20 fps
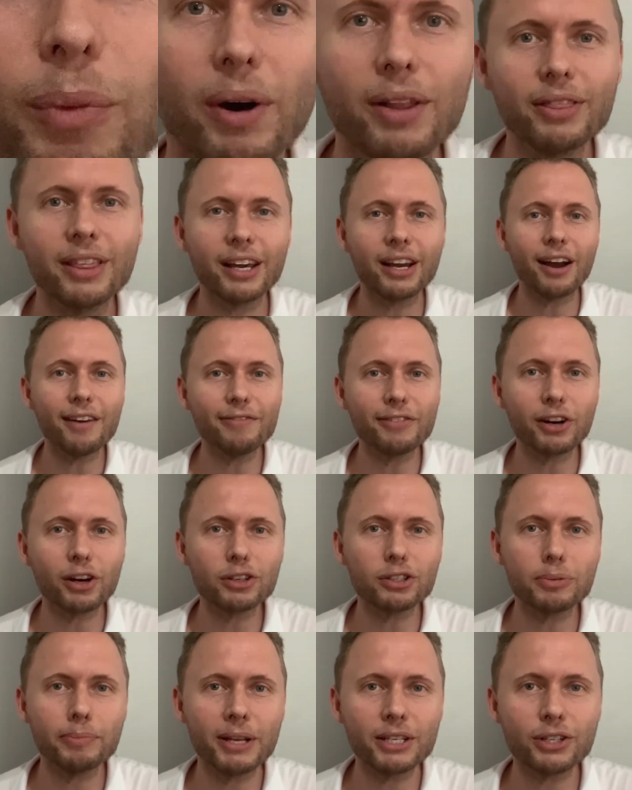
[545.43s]
thing I forgot
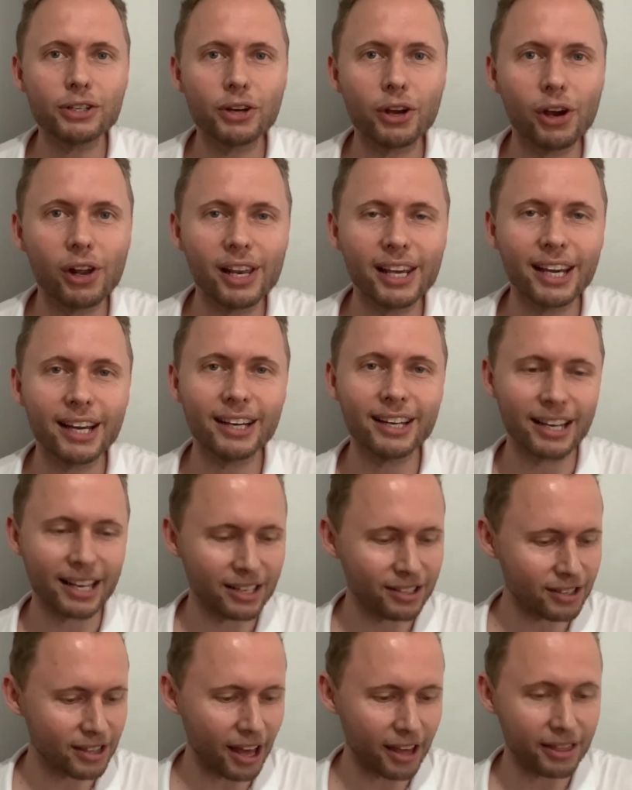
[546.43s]
to mention earlier
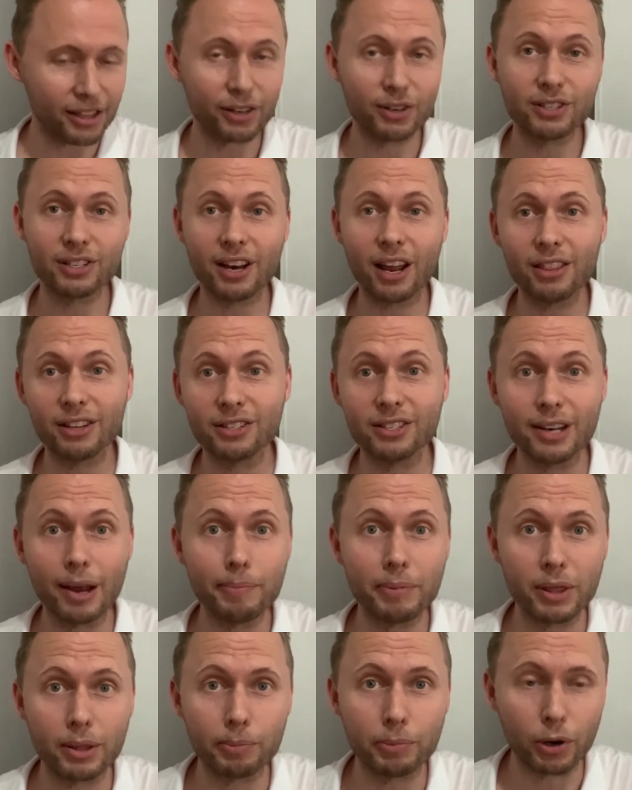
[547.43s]
is that there is another step
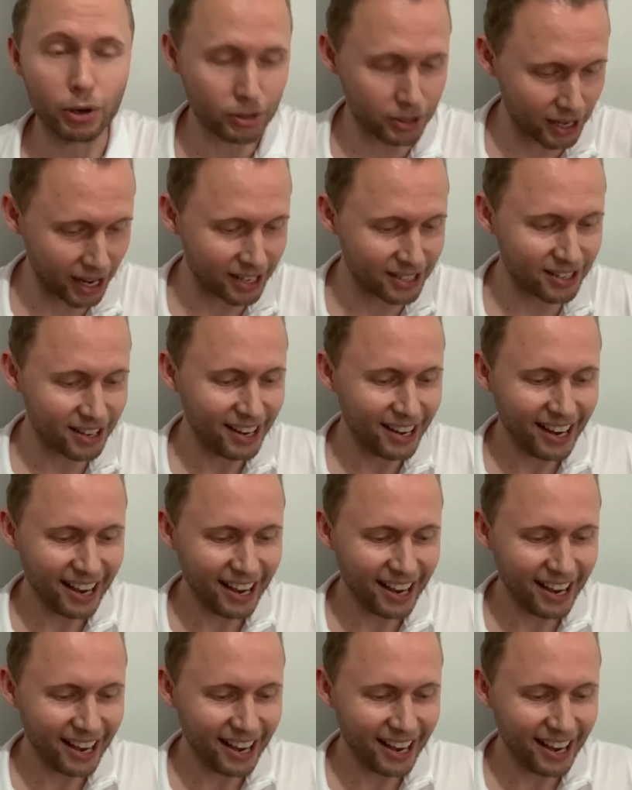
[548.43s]
in the process.